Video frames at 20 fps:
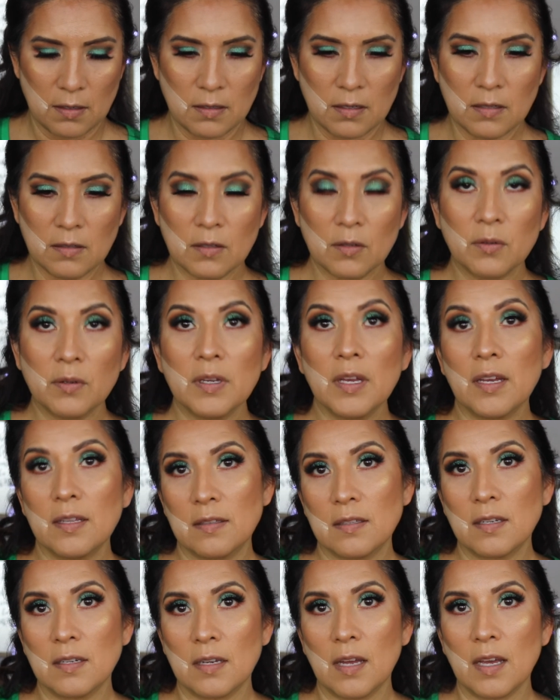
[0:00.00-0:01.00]
just
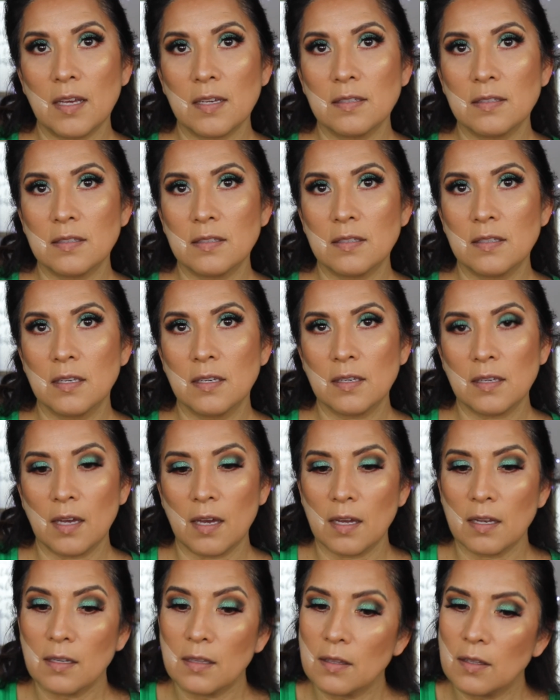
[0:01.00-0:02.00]
creates a nice
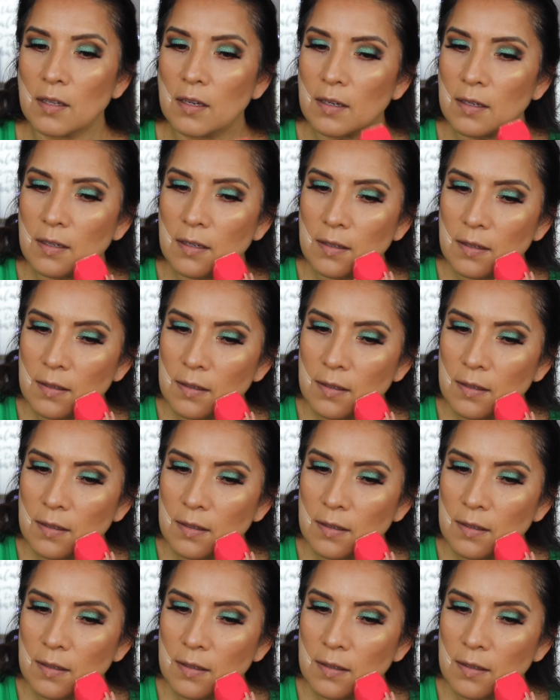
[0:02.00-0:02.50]
cut look.